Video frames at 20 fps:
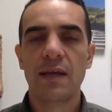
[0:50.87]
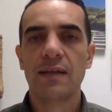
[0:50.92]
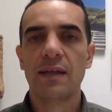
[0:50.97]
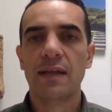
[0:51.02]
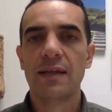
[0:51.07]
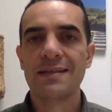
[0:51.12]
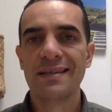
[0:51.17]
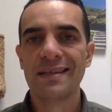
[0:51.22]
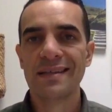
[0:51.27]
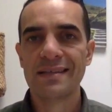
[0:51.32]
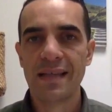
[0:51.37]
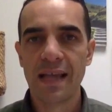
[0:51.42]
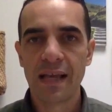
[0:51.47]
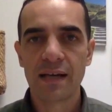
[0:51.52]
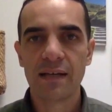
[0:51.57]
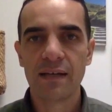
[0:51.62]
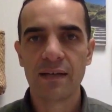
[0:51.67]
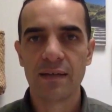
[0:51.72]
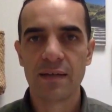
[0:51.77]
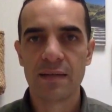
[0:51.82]
that is
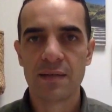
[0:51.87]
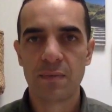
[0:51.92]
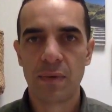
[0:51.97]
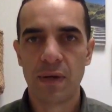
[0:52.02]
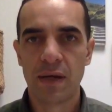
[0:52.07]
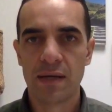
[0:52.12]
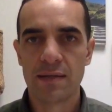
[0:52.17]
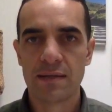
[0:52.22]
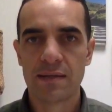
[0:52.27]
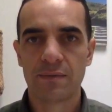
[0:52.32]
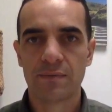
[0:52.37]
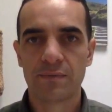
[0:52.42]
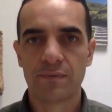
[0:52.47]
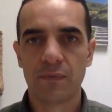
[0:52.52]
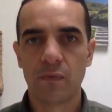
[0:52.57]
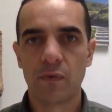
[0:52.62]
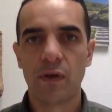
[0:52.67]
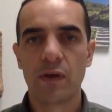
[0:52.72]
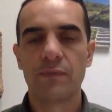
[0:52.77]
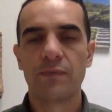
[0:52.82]
exactly in this place,
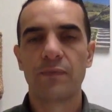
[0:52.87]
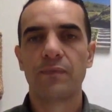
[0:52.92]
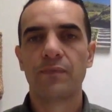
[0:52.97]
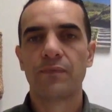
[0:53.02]
right?